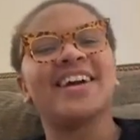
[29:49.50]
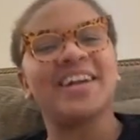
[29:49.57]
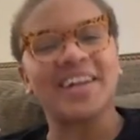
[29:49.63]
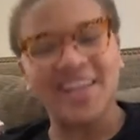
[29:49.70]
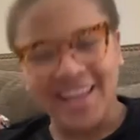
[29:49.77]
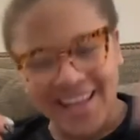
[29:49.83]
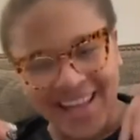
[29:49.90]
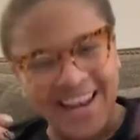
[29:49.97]

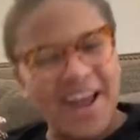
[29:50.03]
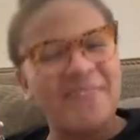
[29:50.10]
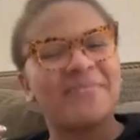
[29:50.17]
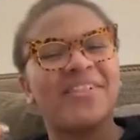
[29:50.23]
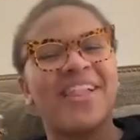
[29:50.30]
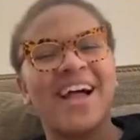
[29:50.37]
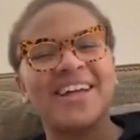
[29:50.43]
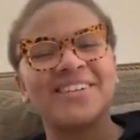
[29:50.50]
Good.
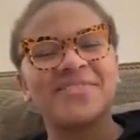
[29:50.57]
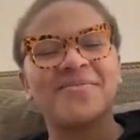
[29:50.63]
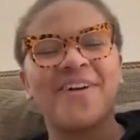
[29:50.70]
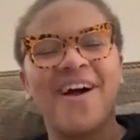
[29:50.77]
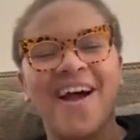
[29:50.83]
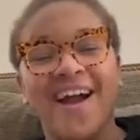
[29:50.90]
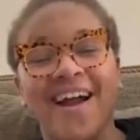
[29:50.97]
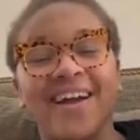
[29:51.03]
I'm glad you
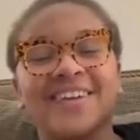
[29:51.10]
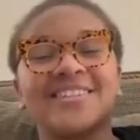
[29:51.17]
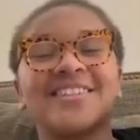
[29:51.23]
are.